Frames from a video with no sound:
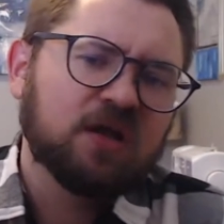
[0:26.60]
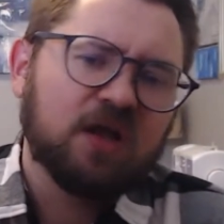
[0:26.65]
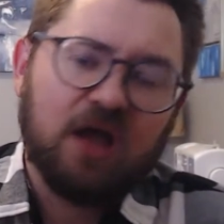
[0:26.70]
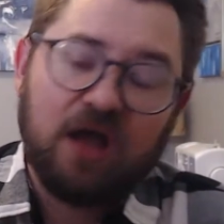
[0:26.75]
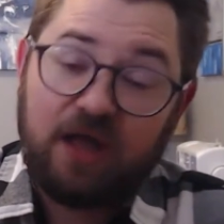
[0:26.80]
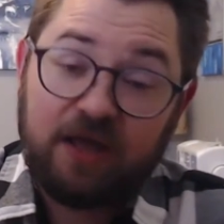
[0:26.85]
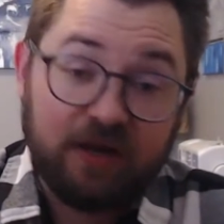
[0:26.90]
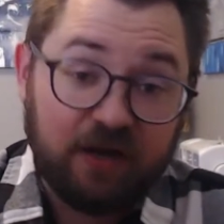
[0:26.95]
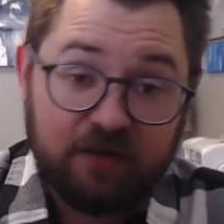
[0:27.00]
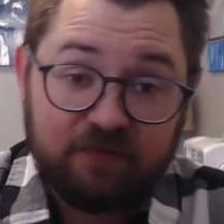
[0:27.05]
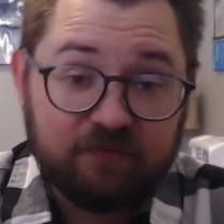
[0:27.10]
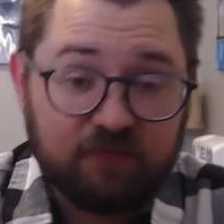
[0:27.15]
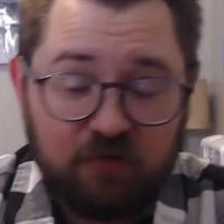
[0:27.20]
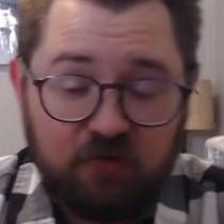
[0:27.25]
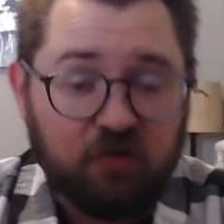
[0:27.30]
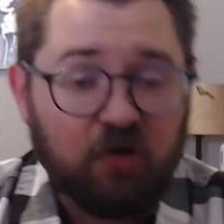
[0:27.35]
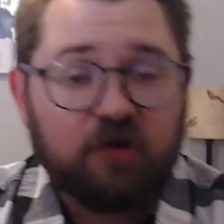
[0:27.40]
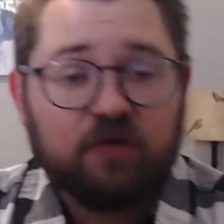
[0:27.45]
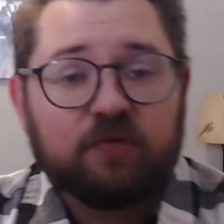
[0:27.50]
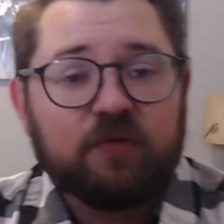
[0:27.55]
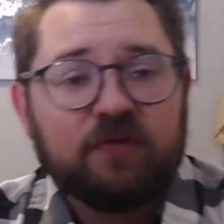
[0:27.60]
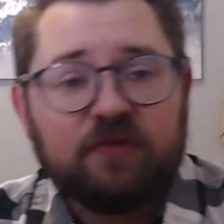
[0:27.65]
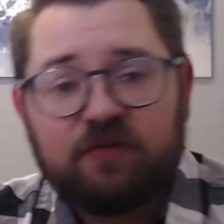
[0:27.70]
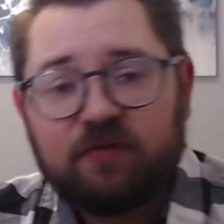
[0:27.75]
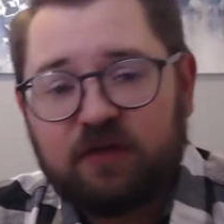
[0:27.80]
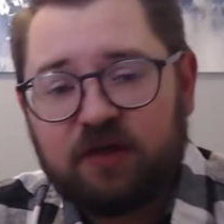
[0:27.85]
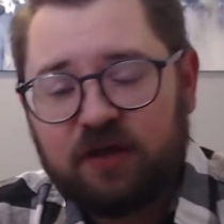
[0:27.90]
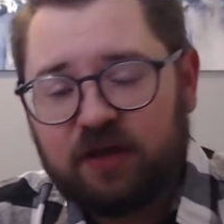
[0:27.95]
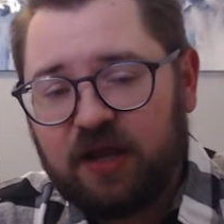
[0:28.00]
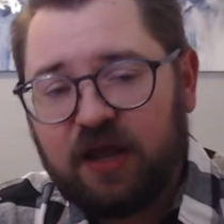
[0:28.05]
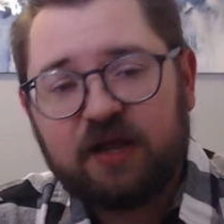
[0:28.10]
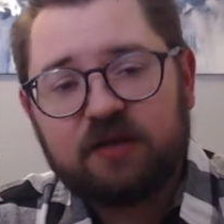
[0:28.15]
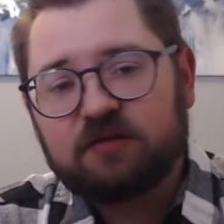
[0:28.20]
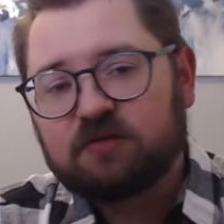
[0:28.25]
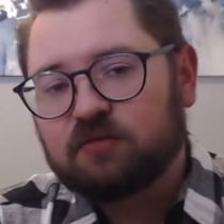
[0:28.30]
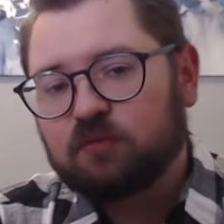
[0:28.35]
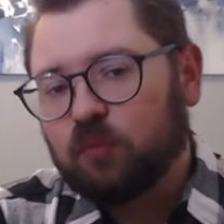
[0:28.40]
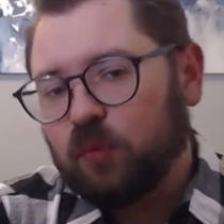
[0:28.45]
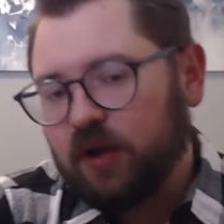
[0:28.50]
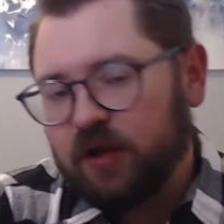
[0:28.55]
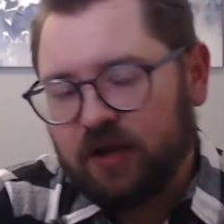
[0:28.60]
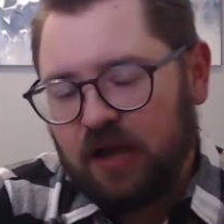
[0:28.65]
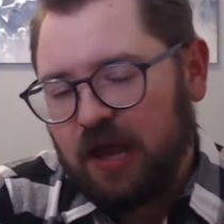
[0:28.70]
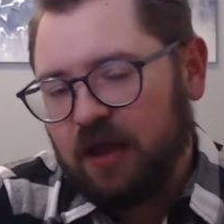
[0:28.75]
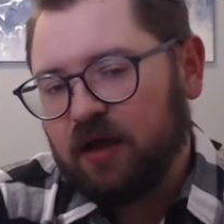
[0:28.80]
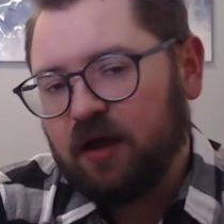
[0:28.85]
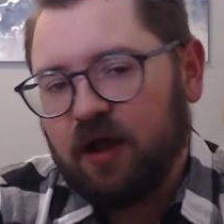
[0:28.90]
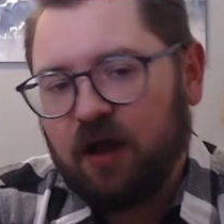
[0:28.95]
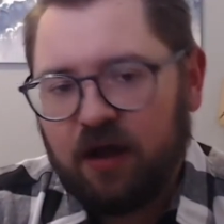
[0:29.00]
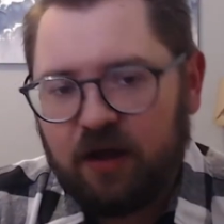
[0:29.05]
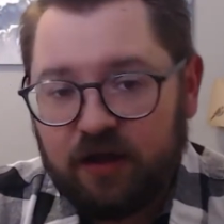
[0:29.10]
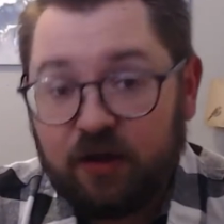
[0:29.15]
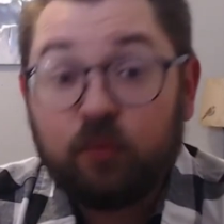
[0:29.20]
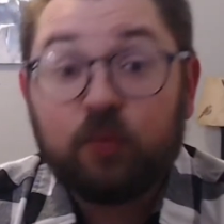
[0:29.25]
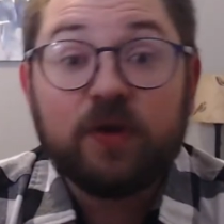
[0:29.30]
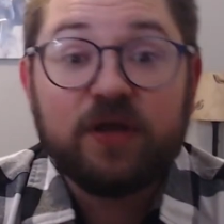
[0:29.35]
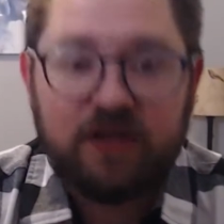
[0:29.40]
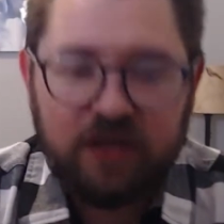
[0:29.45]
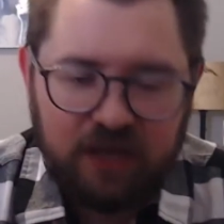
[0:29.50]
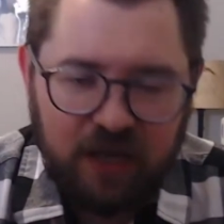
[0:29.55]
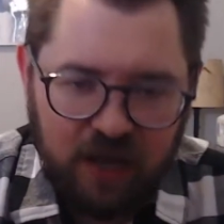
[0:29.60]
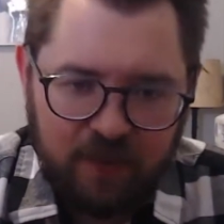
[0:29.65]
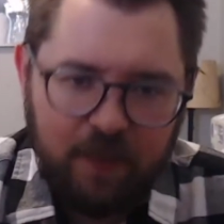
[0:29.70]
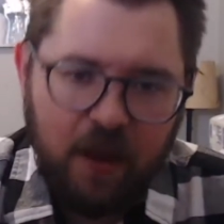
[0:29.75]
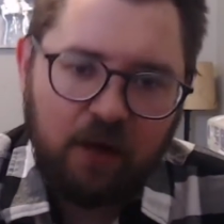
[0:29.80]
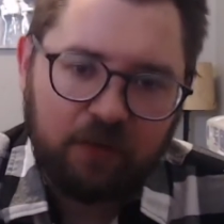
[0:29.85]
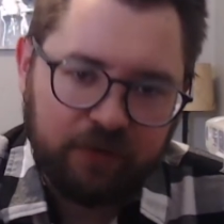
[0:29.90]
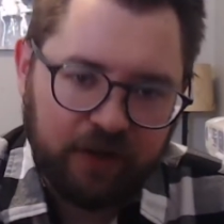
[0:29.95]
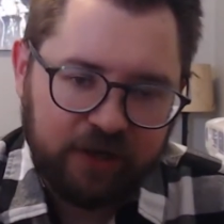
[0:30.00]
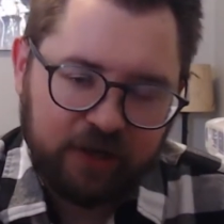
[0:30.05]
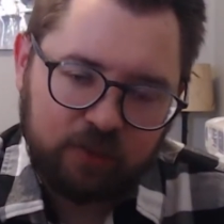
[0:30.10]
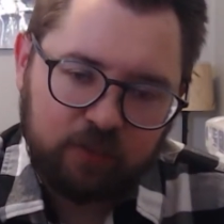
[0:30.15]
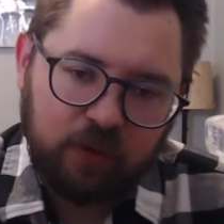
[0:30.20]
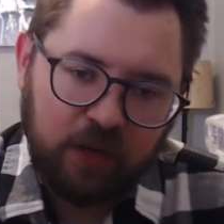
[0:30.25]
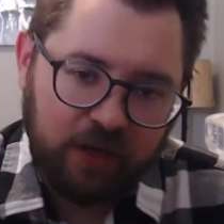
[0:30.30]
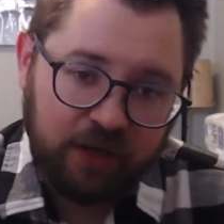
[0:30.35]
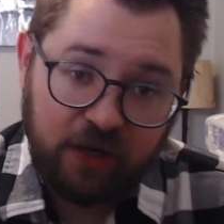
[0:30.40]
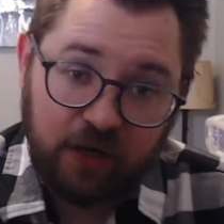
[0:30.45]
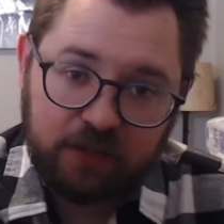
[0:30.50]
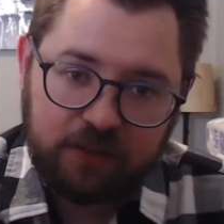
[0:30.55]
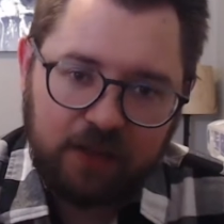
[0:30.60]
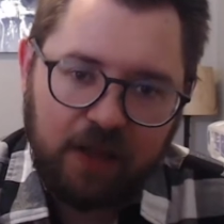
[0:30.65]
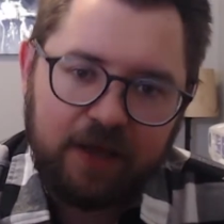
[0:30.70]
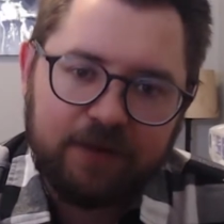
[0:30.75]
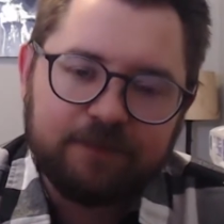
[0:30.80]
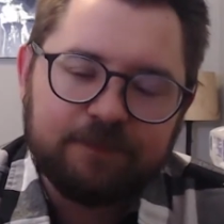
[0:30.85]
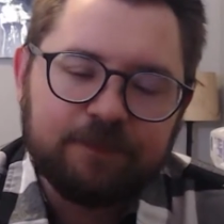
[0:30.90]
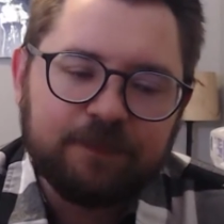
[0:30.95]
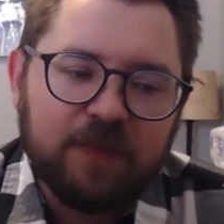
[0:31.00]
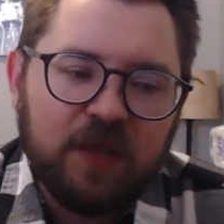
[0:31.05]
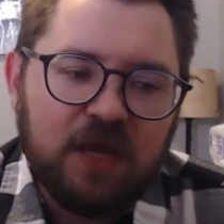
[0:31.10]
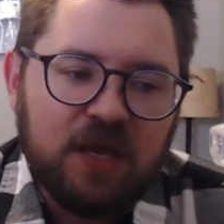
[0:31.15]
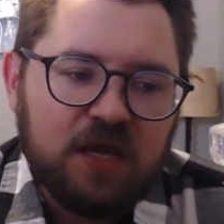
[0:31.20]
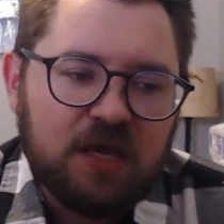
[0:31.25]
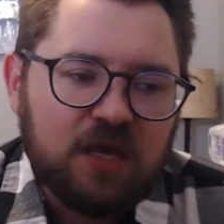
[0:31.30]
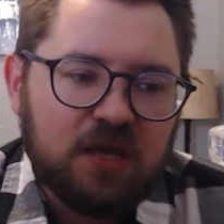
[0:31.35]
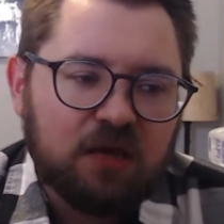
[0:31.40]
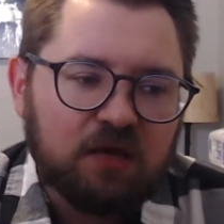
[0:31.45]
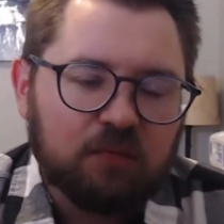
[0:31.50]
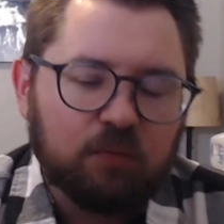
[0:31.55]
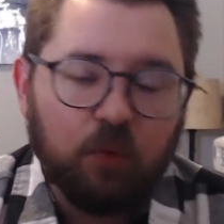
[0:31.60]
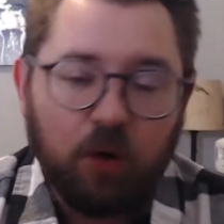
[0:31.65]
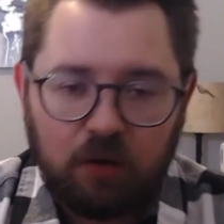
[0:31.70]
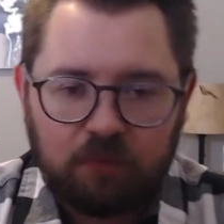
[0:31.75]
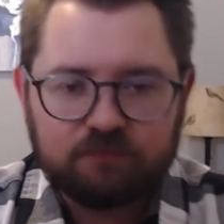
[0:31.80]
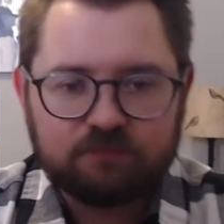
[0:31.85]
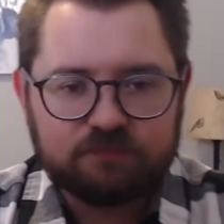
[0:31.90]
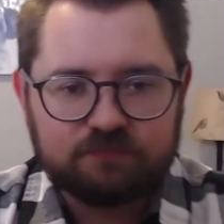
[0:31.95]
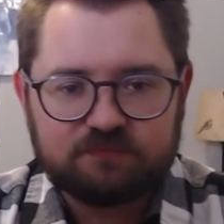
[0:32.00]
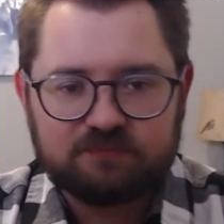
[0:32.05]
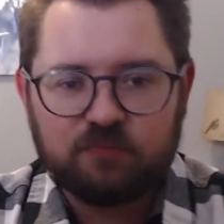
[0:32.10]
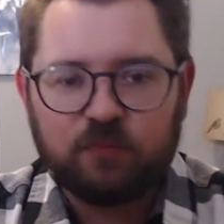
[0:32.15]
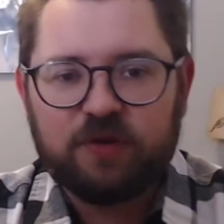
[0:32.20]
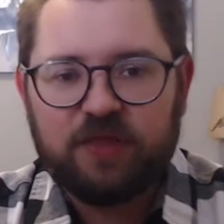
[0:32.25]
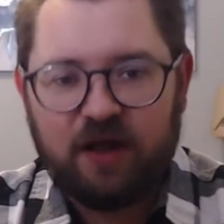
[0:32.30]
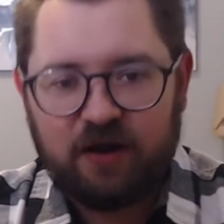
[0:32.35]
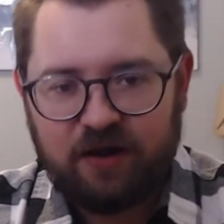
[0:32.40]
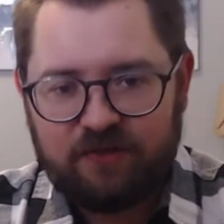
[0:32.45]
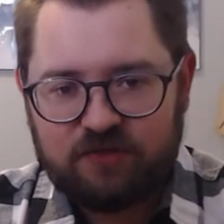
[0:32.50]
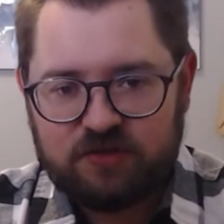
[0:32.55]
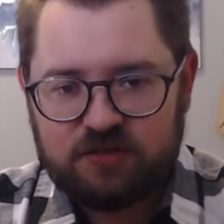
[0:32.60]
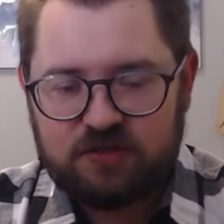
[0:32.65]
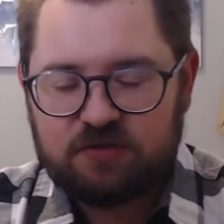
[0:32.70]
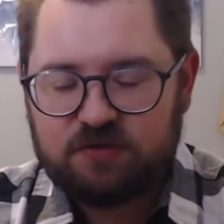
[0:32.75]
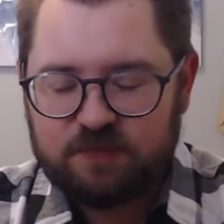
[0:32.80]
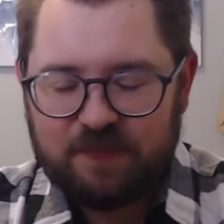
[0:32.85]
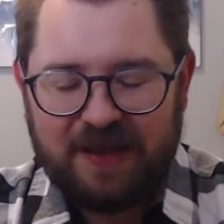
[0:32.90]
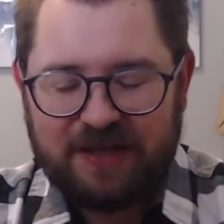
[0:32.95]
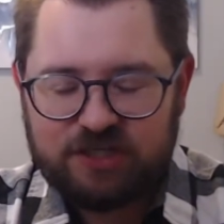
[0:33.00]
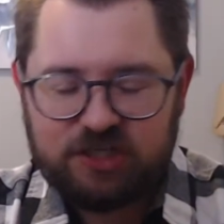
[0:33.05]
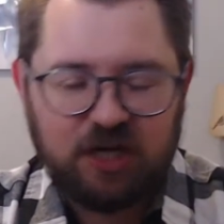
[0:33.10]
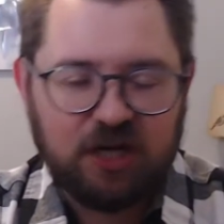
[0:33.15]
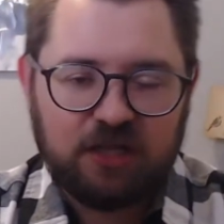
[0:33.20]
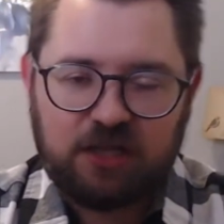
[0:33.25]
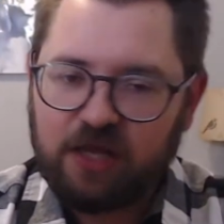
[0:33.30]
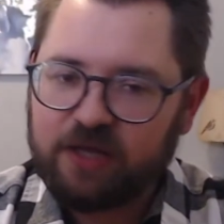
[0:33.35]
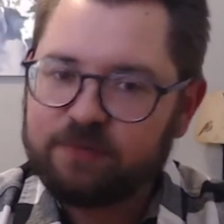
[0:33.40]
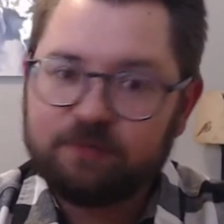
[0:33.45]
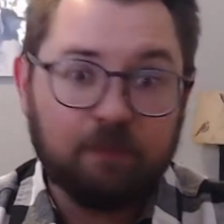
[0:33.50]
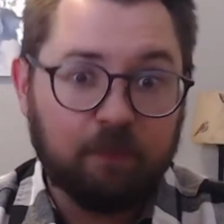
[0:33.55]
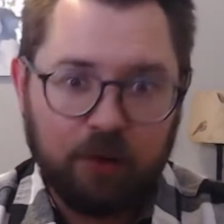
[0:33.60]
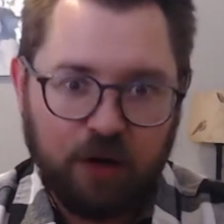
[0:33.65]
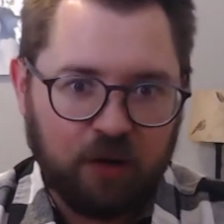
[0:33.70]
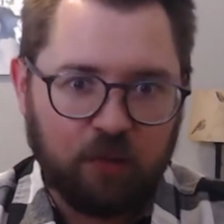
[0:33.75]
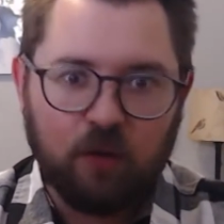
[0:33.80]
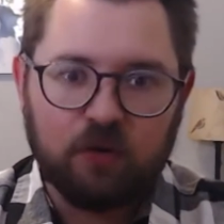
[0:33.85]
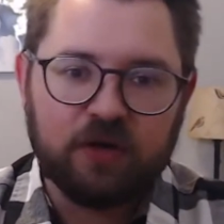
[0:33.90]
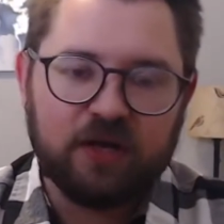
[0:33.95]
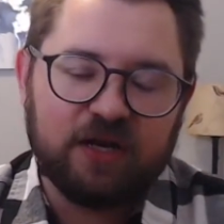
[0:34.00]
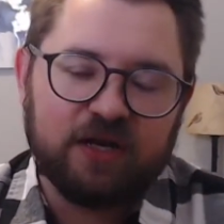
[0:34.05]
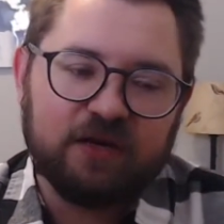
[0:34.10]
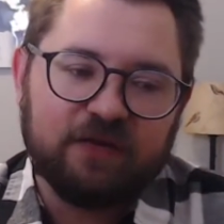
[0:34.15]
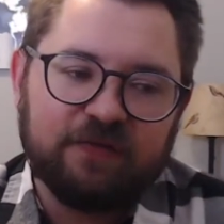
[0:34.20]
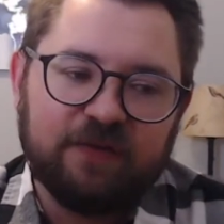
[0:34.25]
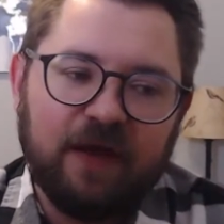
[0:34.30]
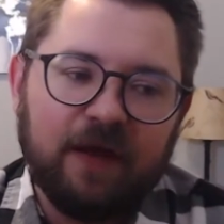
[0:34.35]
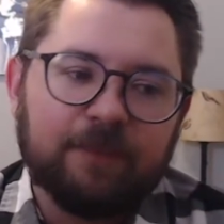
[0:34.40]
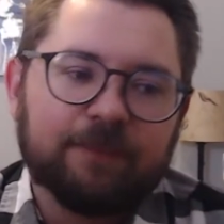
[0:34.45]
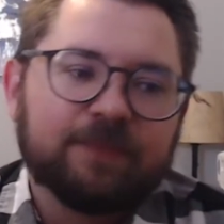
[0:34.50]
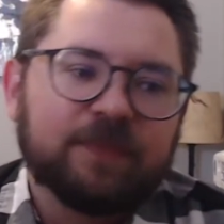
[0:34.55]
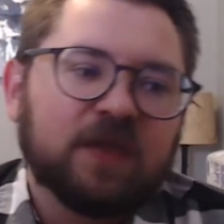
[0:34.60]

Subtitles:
and I've started recently again when Arena came out and I could play it online. Well, without having to use Magic Online, but I won't get into that.